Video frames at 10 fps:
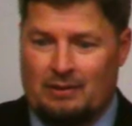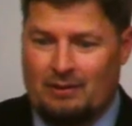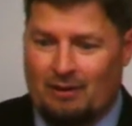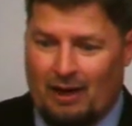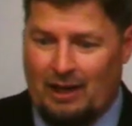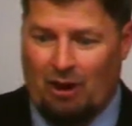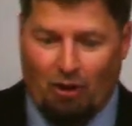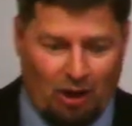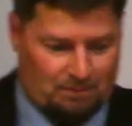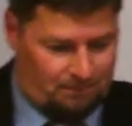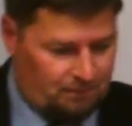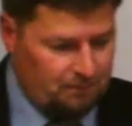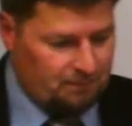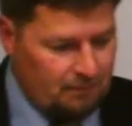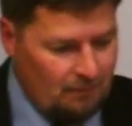All right? Now look.
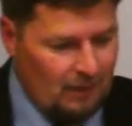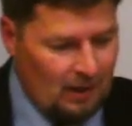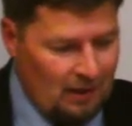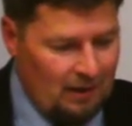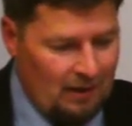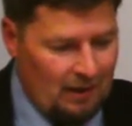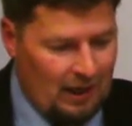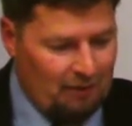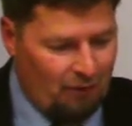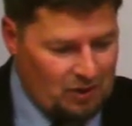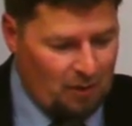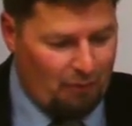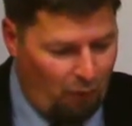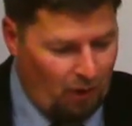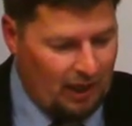In verse number
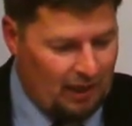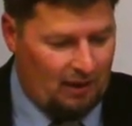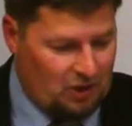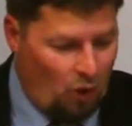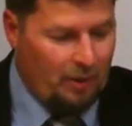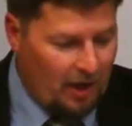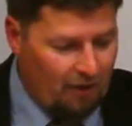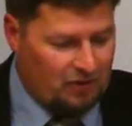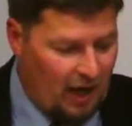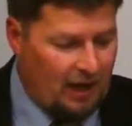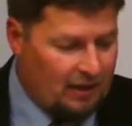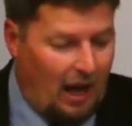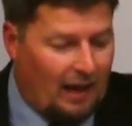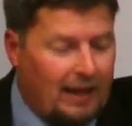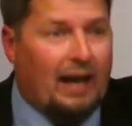40, show me another sign, and
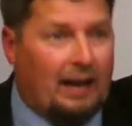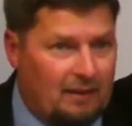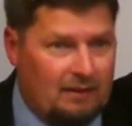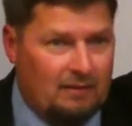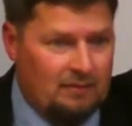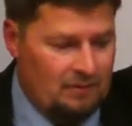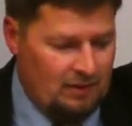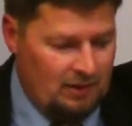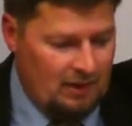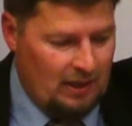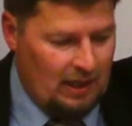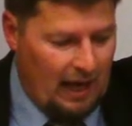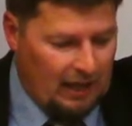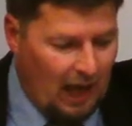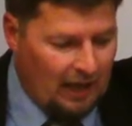God did it.
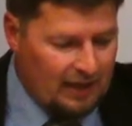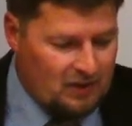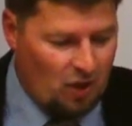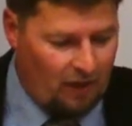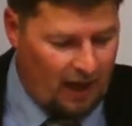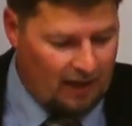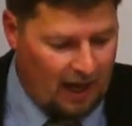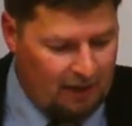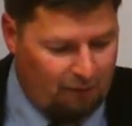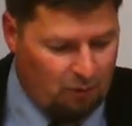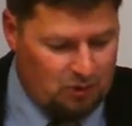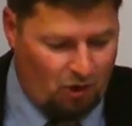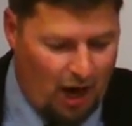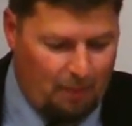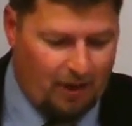And God did so that night, for it was
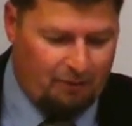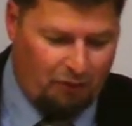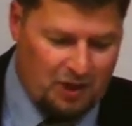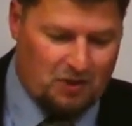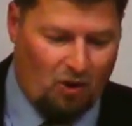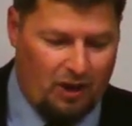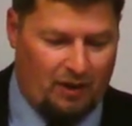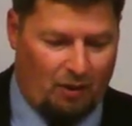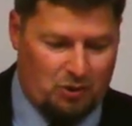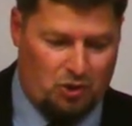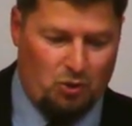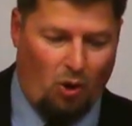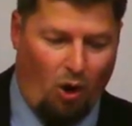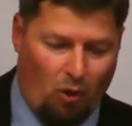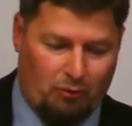dry upon the fleece only, and there was dew
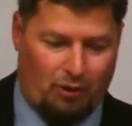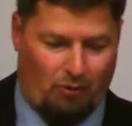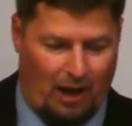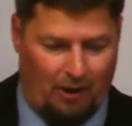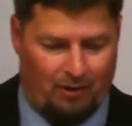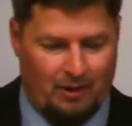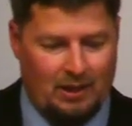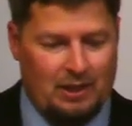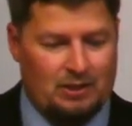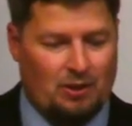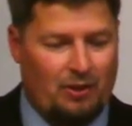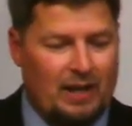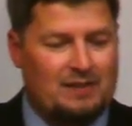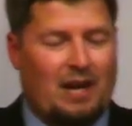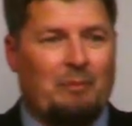all over the ground. So
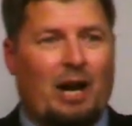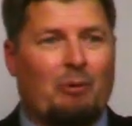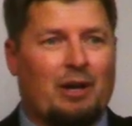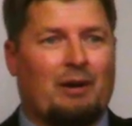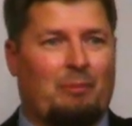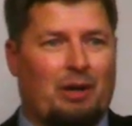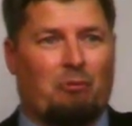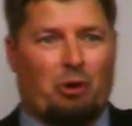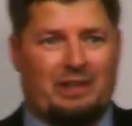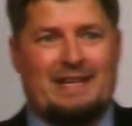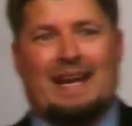this, I mean, I wanna, I'm going to really dig